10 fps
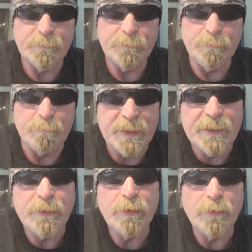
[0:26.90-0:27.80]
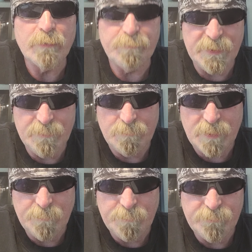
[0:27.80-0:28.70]
men who have been in
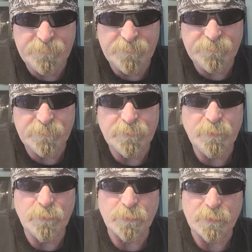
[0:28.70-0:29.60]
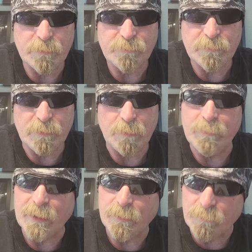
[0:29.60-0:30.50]
my position, who are
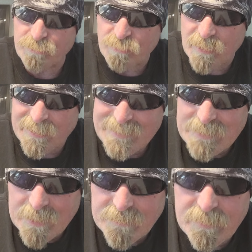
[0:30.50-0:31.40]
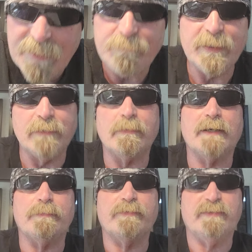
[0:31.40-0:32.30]
men who are trying not to have been in my
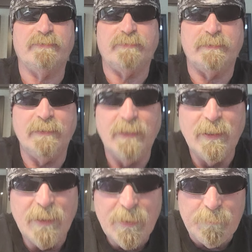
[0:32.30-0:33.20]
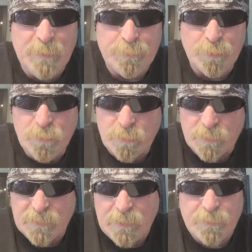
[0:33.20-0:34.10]
position, people
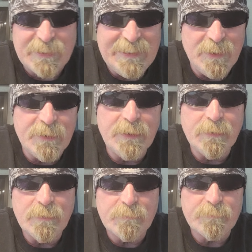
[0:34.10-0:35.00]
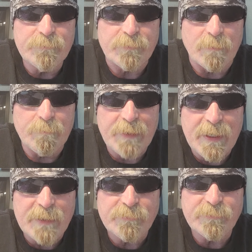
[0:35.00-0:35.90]
who are healing from
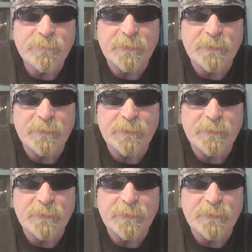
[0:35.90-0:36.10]
past